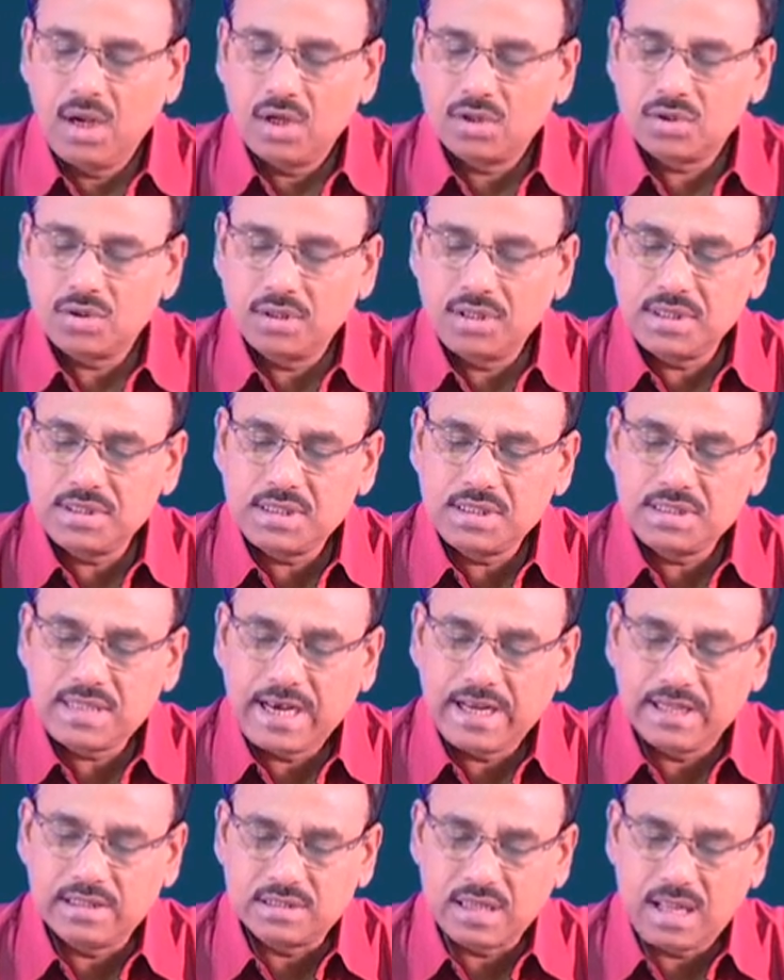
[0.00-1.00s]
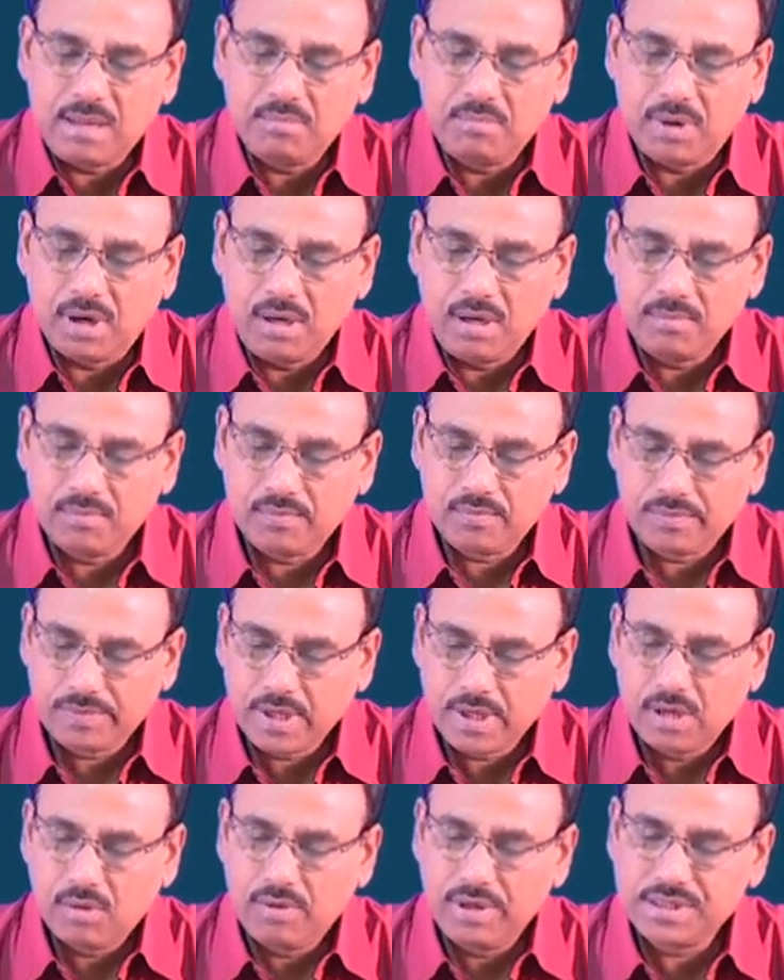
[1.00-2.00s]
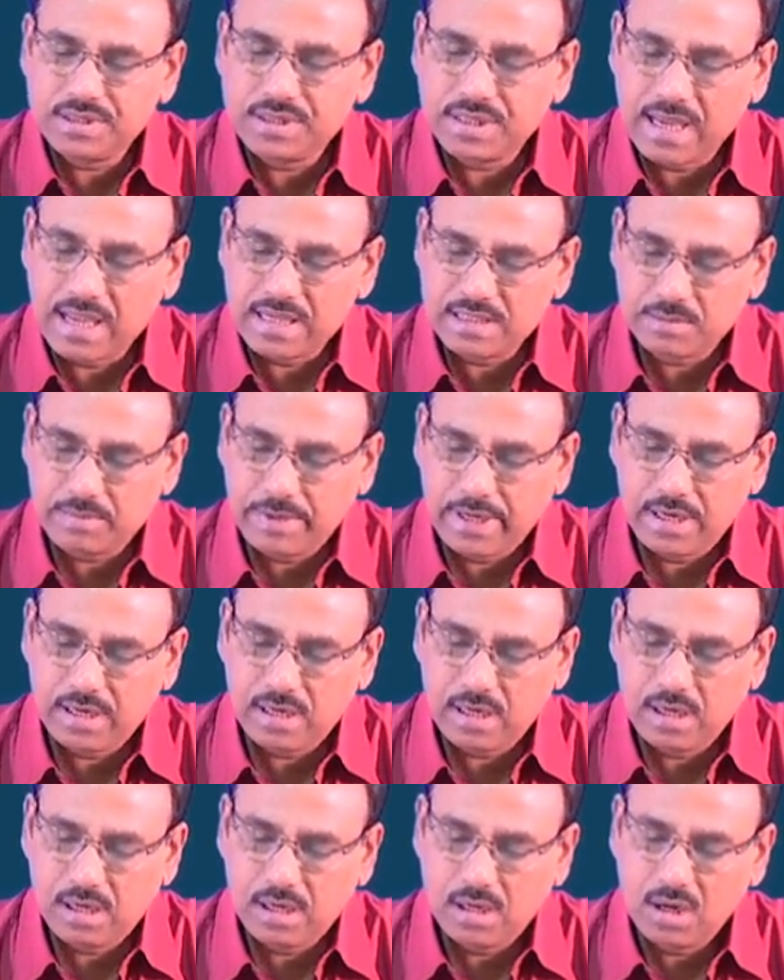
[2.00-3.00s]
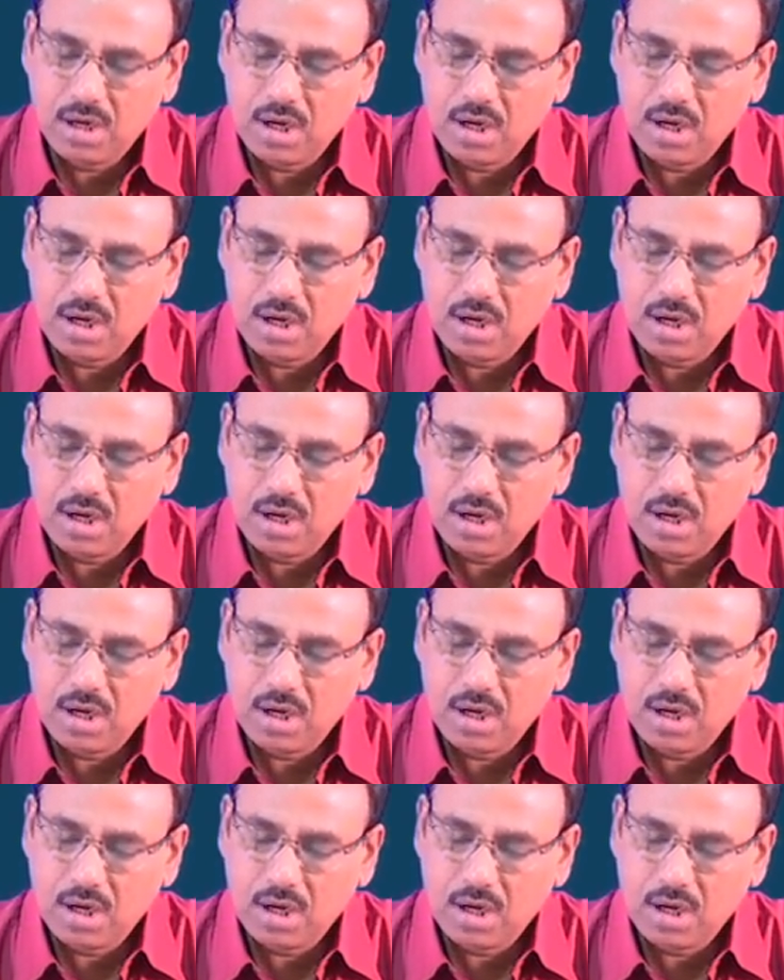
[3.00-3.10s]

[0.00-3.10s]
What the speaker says: So, this is an example which has been